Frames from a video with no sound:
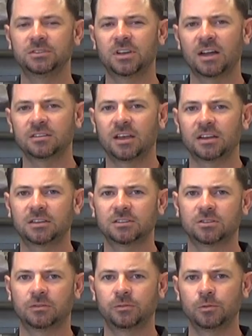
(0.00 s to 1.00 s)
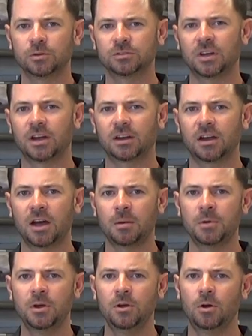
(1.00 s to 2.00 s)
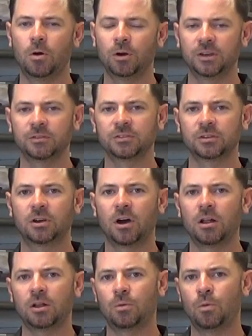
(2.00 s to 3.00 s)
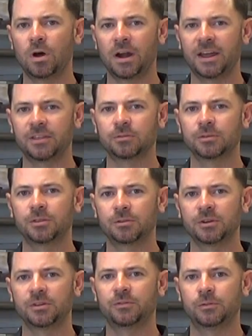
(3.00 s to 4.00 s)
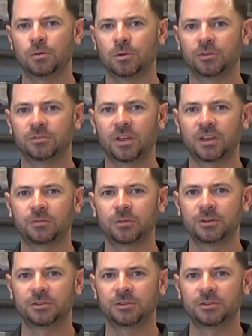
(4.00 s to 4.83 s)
contact us on FLOORZZ.com or give us a call at 1-833-FLOORZZ. Thank you for your